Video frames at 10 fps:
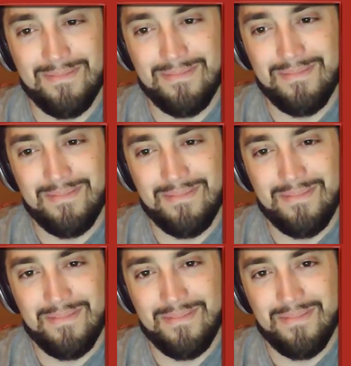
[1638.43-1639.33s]

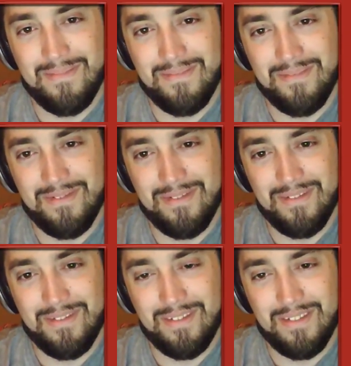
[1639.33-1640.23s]

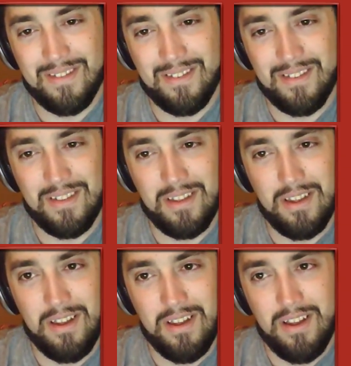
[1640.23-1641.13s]

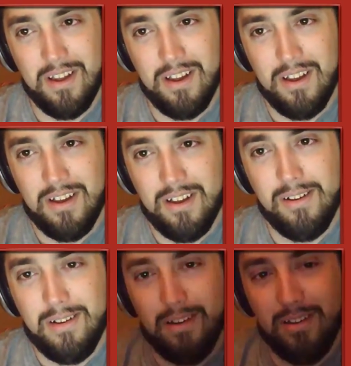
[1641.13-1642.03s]

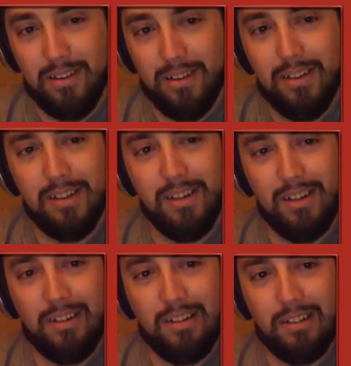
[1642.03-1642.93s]

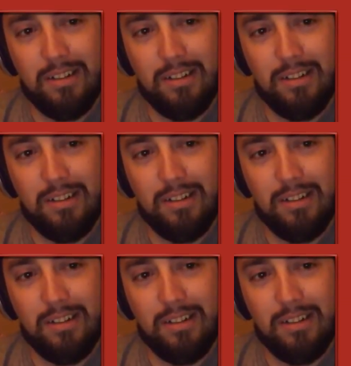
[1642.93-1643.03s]
(not speaking)